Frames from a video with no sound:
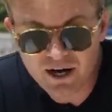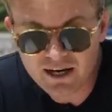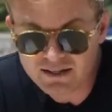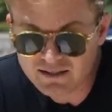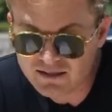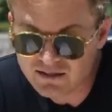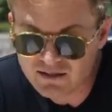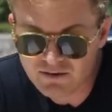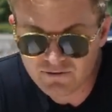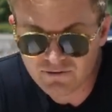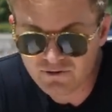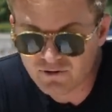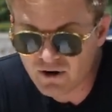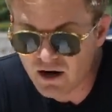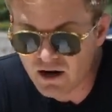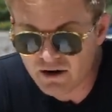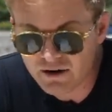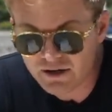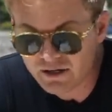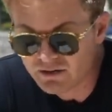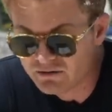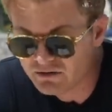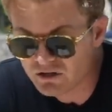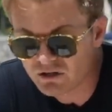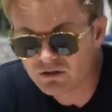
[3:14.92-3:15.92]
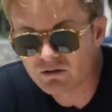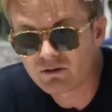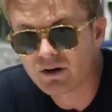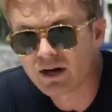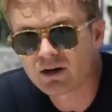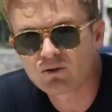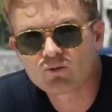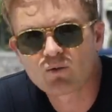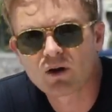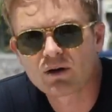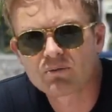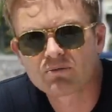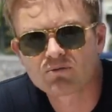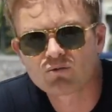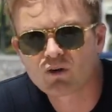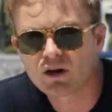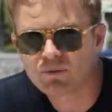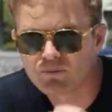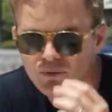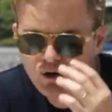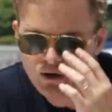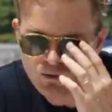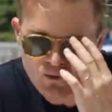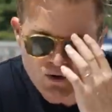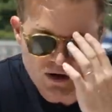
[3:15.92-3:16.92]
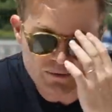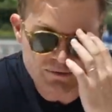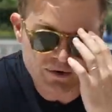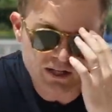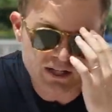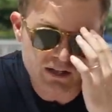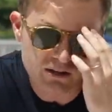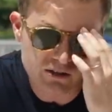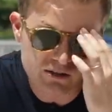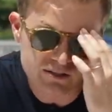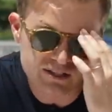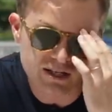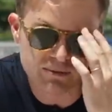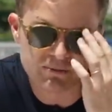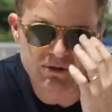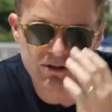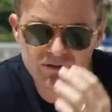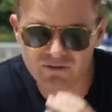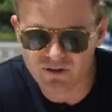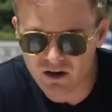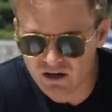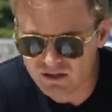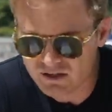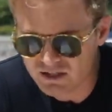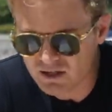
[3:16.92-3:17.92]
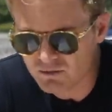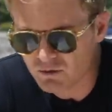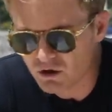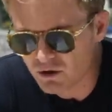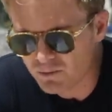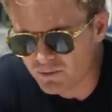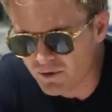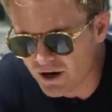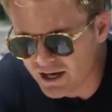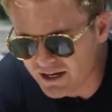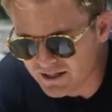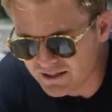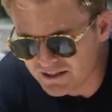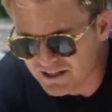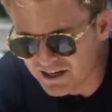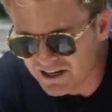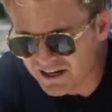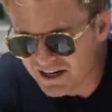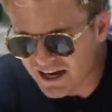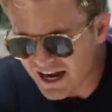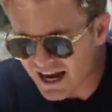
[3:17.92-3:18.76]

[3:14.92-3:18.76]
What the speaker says: price as the Ferrari, so around 1.1 million or something, very similar price.